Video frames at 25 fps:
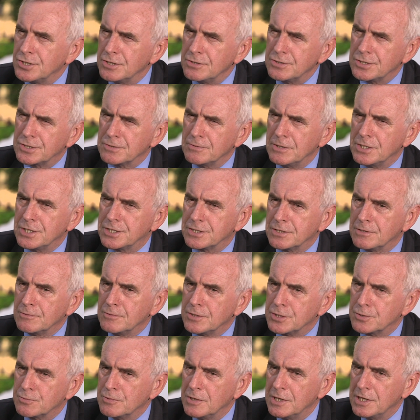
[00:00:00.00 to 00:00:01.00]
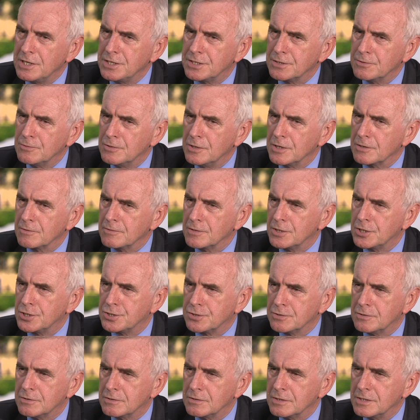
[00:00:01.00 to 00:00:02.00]
Jo Swinson was willing to work with the
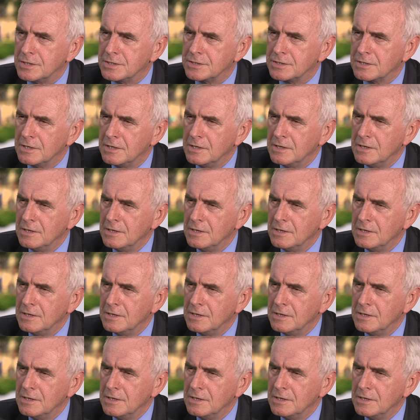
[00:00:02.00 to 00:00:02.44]
Tories,